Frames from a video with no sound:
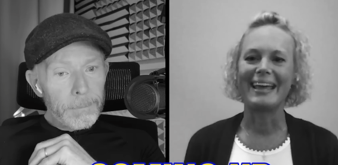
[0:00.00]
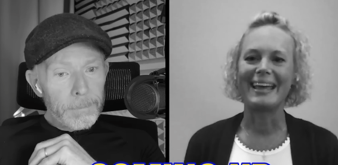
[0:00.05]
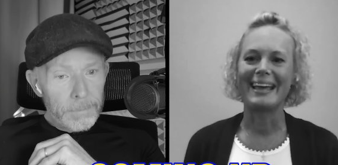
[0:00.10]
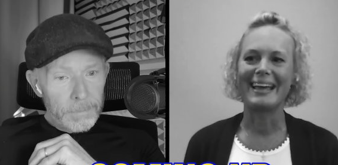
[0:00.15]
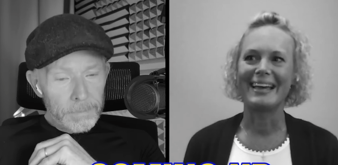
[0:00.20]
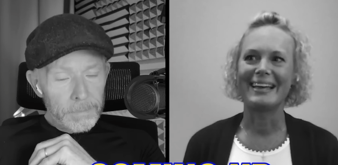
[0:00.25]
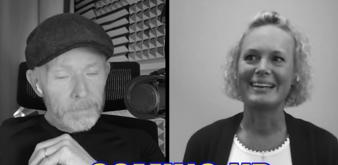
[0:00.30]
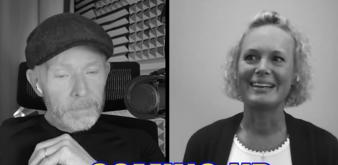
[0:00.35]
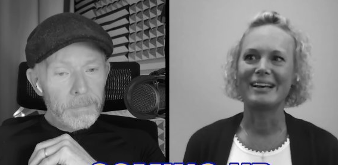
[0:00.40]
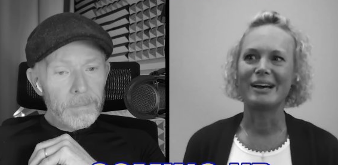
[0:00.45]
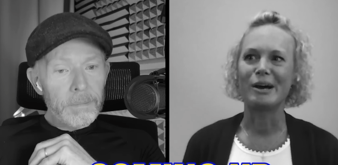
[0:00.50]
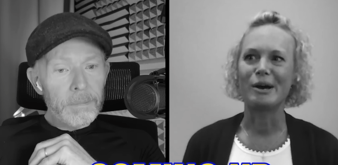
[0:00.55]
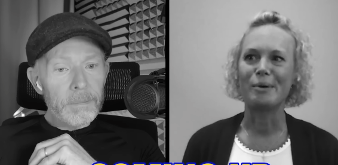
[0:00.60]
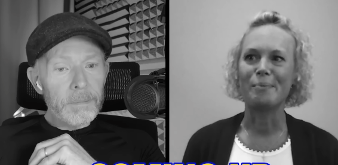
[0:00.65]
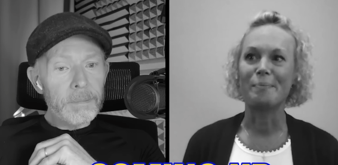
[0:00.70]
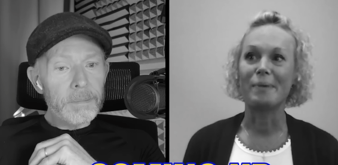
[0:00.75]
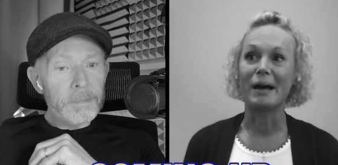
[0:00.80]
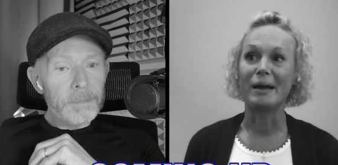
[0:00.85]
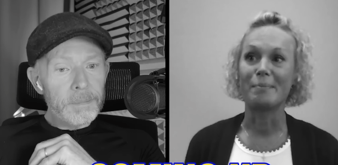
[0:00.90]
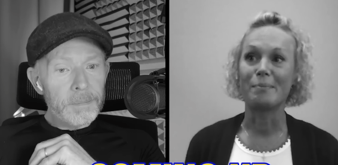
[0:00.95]
Speaker 1: And
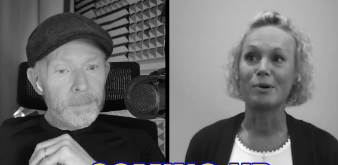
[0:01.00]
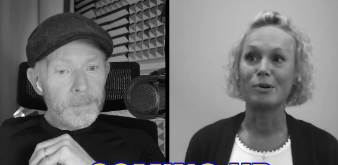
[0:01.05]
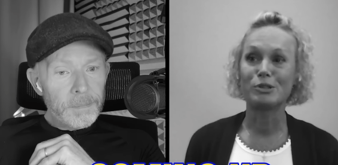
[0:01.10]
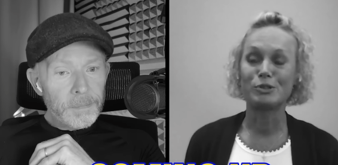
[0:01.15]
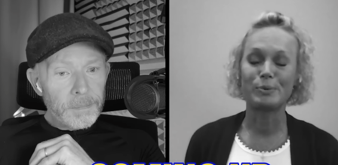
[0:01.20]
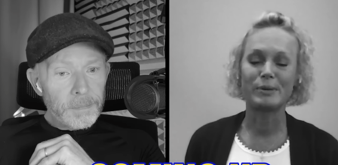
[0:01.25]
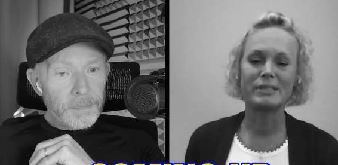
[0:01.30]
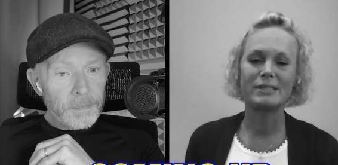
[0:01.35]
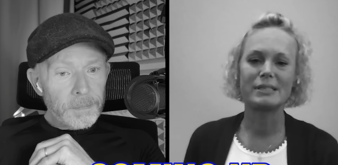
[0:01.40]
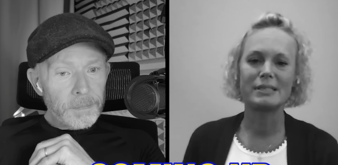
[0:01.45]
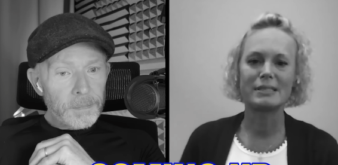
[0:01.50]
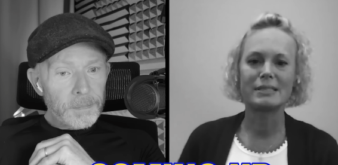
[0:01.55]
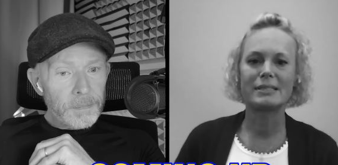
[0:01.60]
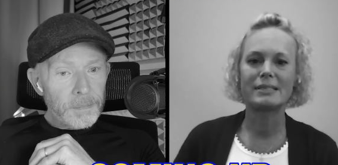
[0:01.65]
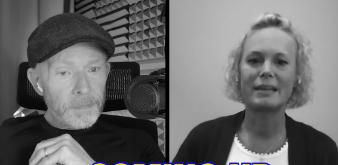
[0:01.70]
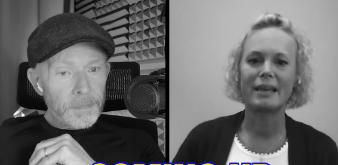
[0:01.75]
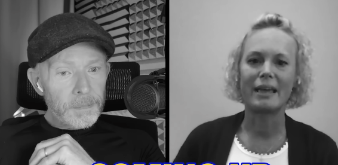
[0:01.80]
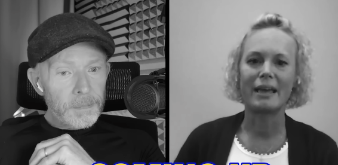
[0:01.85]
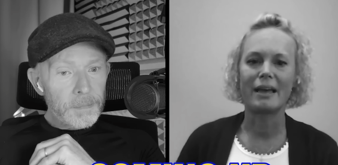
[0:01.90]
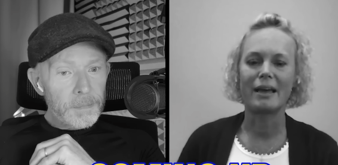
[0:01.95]
um, my most recent
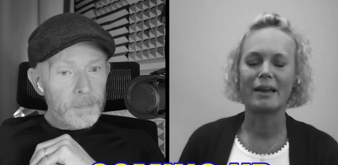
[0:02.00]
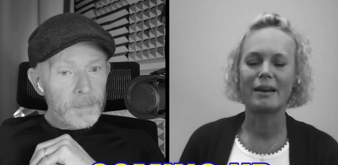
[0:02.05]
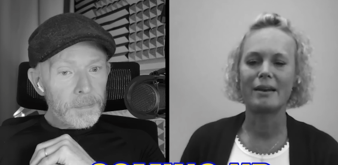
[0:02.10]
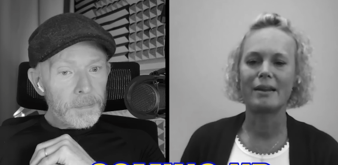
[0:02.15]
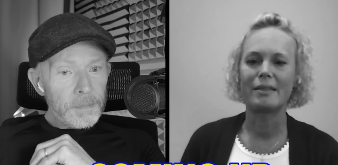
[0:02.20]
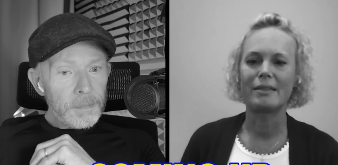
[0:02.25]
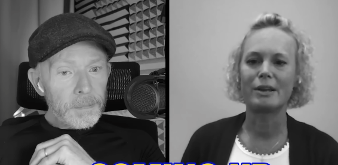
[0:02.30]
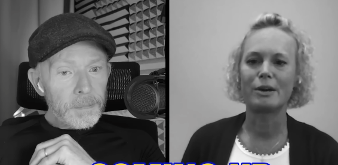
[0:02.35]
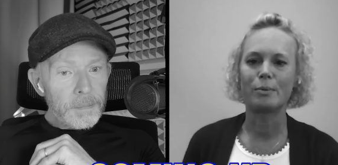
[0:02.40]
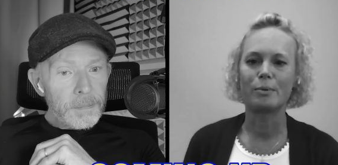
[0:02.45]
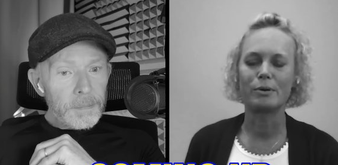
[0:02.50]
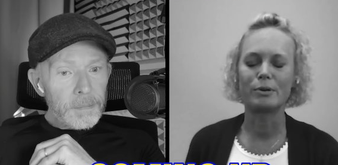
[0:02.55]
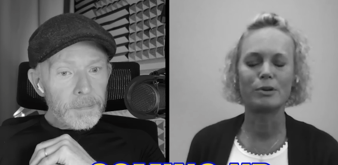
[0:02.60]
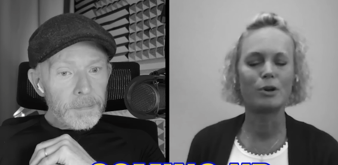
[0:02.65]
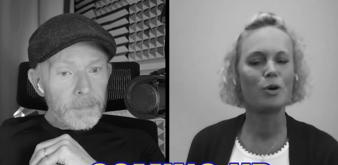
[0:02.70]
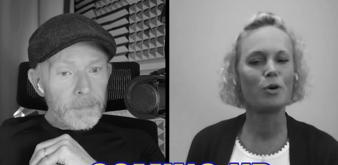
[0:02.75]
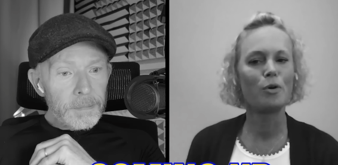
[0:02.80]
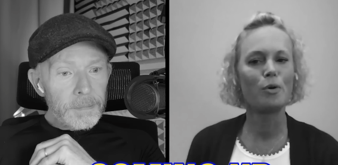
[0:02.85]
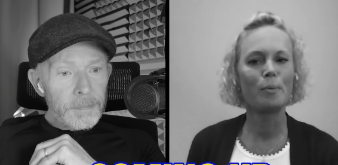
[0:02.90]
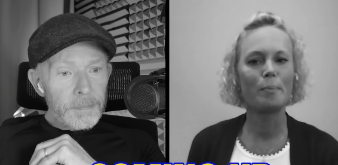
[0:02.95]
scan, there were
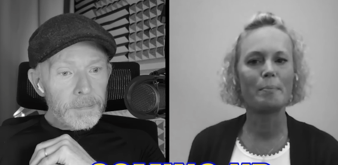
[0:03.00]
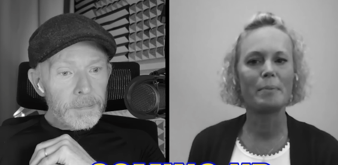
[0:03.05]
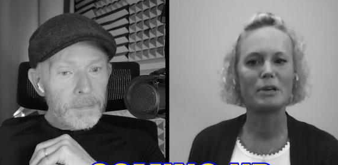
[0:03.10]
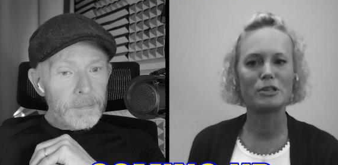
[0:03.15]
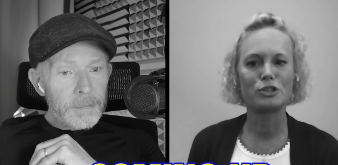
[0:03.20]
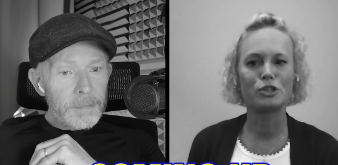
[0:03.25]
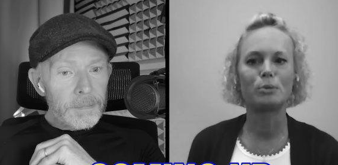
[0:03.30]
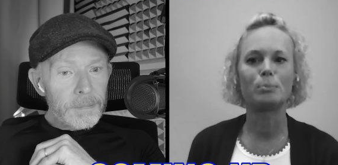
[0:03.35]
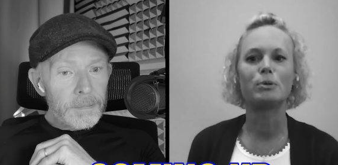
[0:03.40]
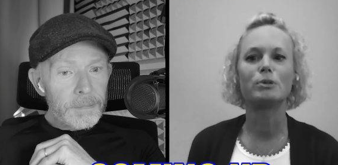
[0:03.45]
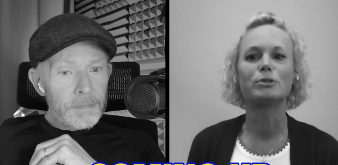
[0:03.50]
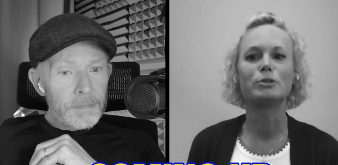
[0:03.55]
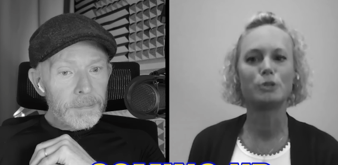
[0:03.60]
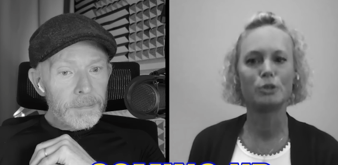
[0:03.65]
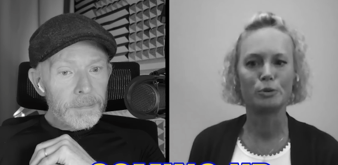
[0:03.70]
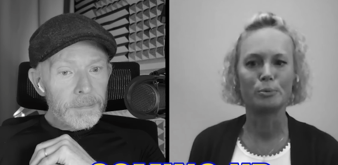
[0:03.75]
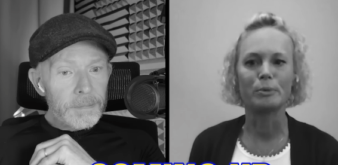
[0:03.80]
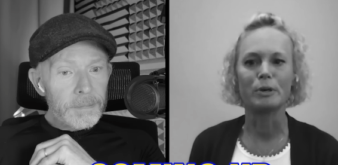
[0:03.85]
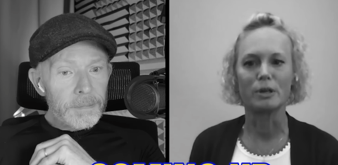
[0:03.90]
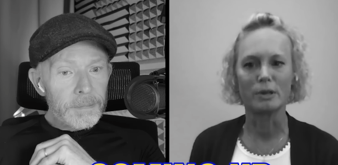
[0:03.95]
no measurable
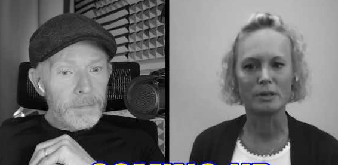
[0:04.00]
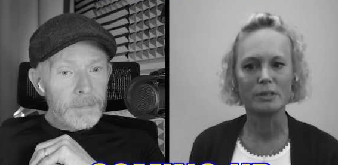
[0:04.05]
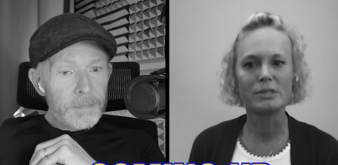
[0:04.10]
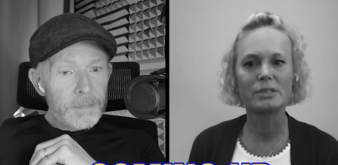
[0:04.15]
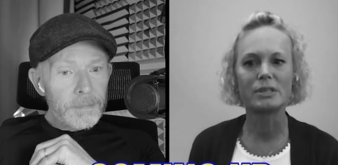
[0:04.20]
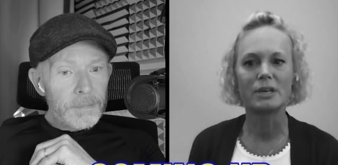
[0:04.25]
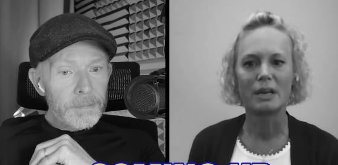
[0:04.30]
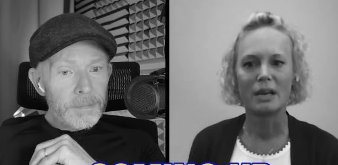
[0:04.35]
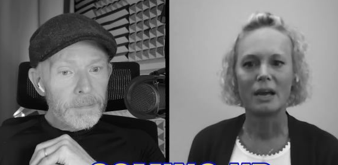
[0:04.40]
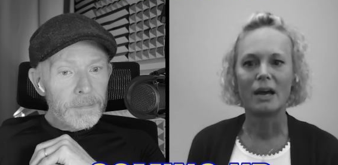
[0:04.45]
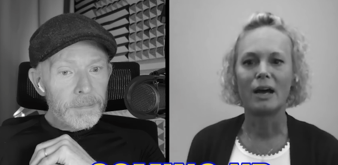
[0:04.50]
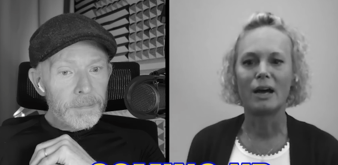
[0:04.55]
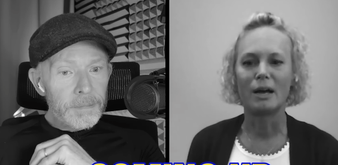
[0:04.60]
tumors.